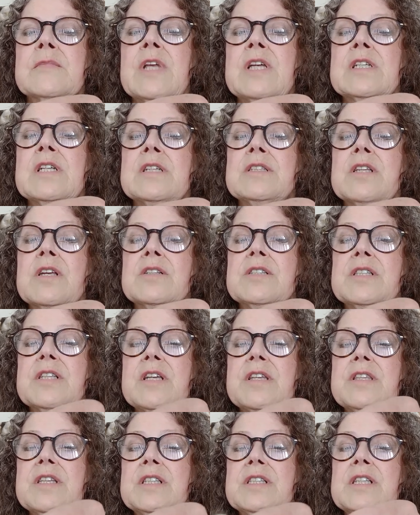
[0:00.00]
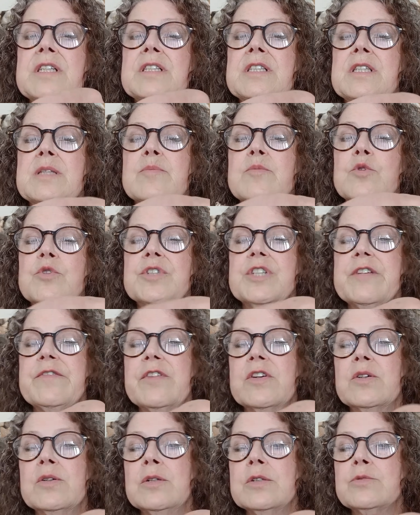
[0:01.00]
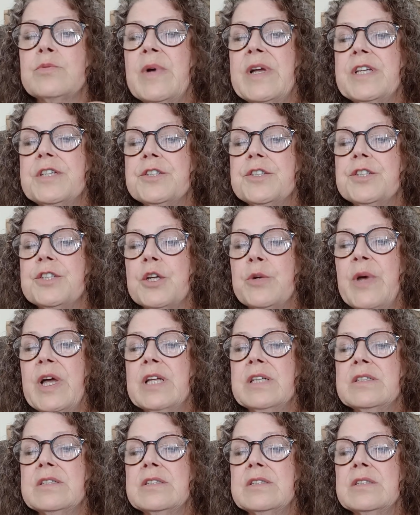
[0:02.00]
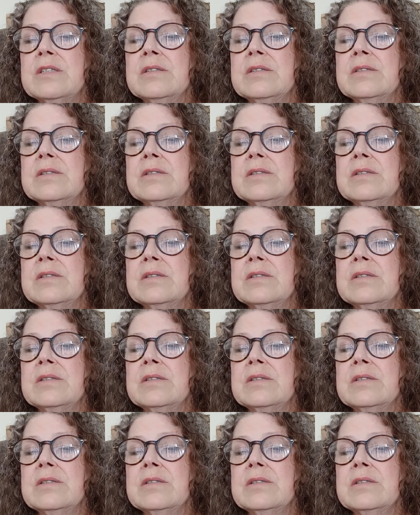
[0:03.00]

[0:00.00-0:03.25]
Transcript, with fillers: And as I say, this is the more difficult way to do it.